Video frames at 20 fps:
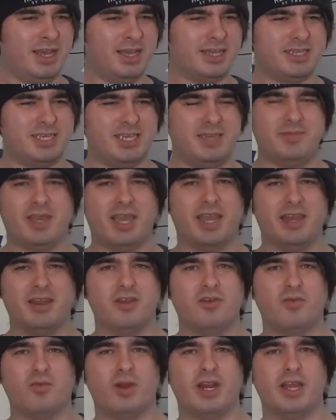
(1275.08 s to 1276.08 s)
Team
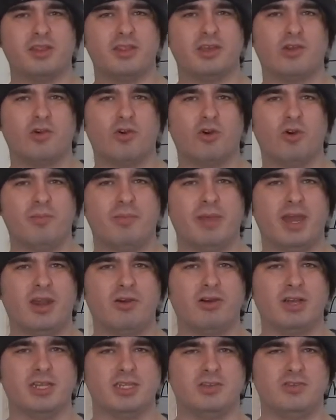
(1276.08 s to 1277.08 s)
Canada winning the gold
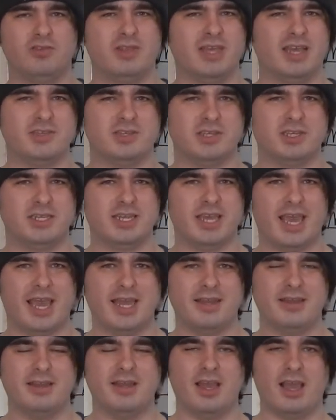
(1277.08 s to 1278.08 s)
medal at
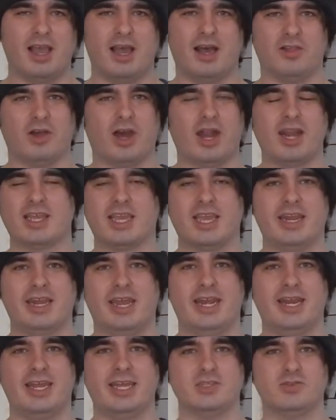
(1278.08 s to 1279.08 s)
2010. A lot of
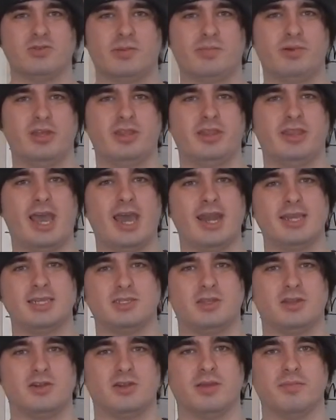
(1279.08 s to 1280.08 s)
Canadians would put that as
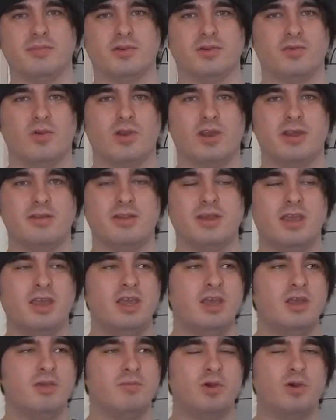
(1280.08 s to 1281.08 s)
their number one
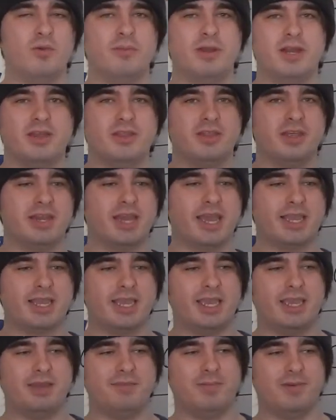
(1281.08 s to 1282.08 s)
moment of the
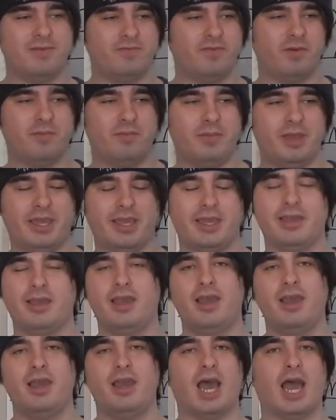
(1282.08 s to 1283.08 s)
decade, but for me,
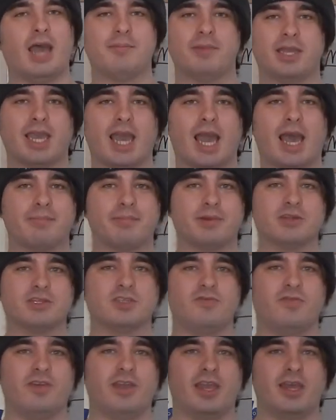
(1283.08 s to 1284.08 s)
I'm a Capitals
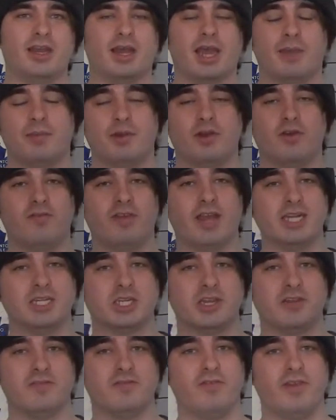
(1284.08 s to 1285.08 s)
fan, I'm an
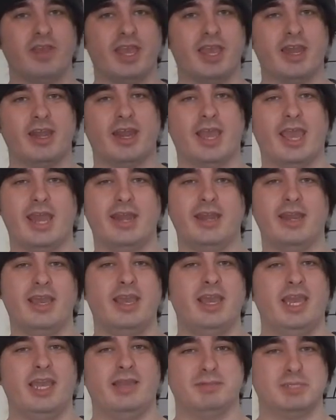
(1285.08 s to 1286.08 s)
Ovechkin fan, and
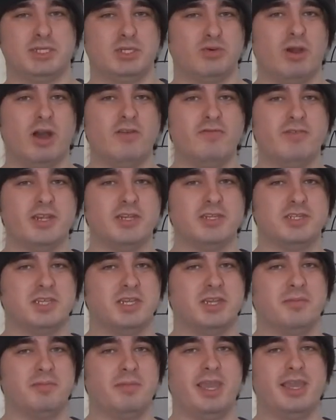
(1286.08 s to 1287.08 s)
it was 12 years in
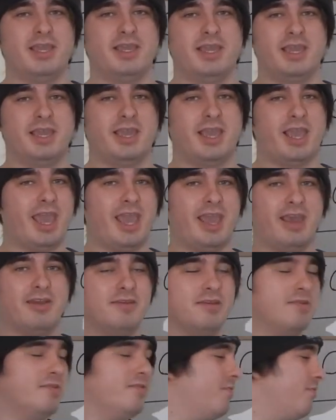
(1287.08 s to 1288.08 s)
the making,
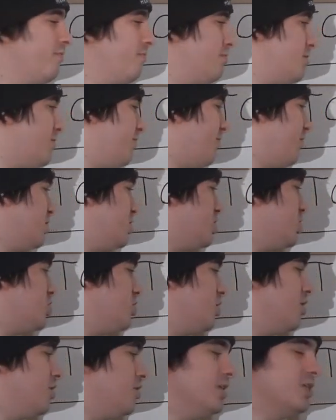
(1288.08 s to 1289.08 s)
and for
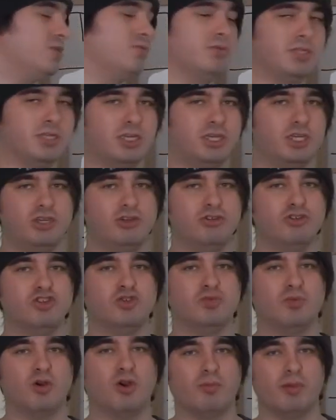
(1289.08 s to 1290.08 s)
sure this was a huge
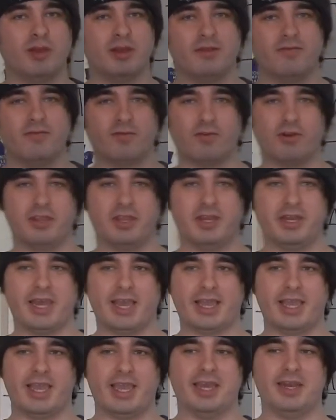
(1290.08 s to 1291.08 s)
moment for the
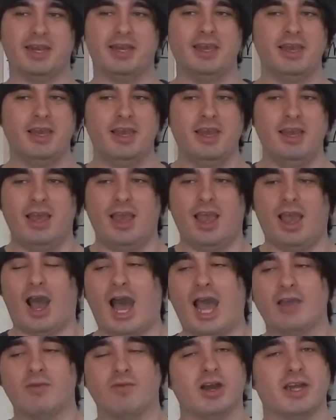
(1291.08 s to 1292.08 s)
decade.
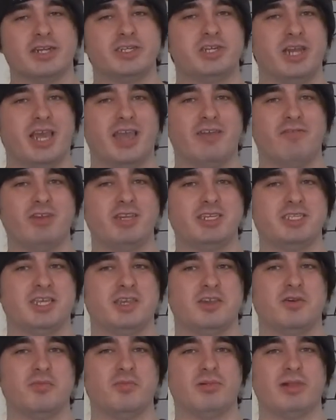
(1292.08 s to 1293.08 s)
I watched every
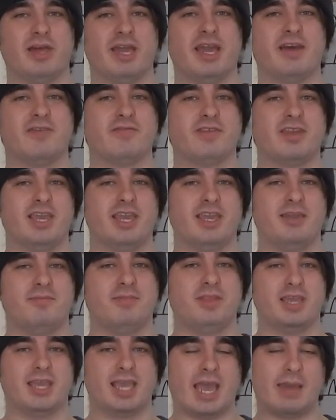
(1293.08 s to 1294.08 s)
single playoff game
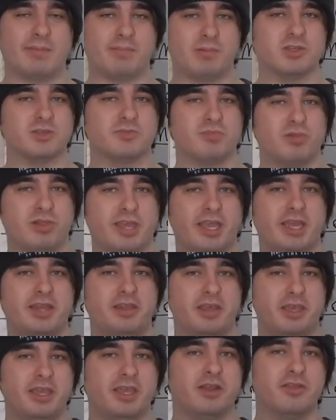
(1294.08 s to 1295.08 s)
the Capitals played
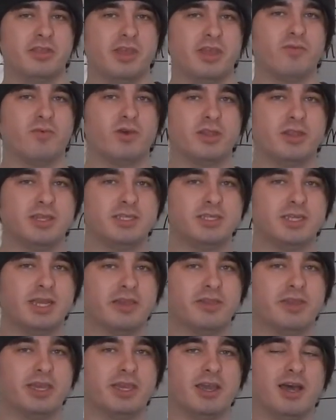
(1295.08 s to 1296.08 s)
the year they won the
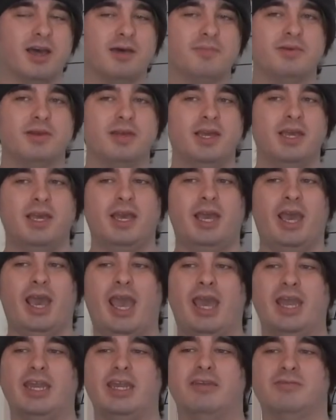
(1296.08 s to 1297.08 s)
Stanley Cup,
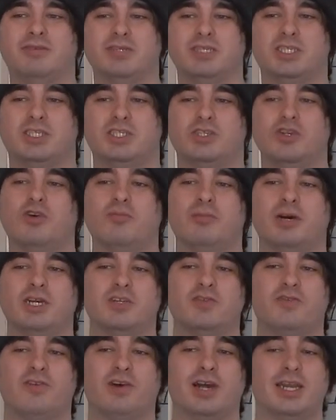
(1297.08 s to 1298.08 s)
and it was so much
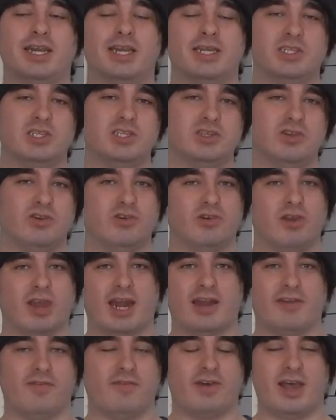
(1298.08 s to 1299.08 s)
fun and so
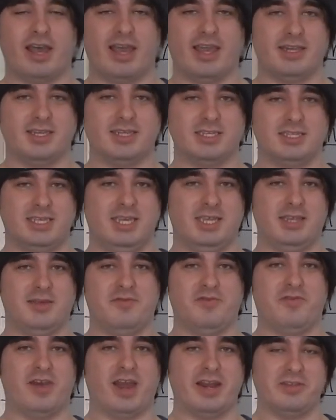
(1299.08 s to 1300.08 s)
gratifying to see them
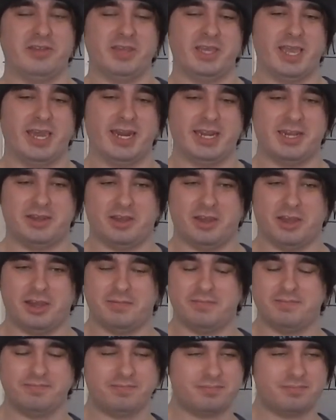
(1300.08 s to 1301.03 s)
finally get it done.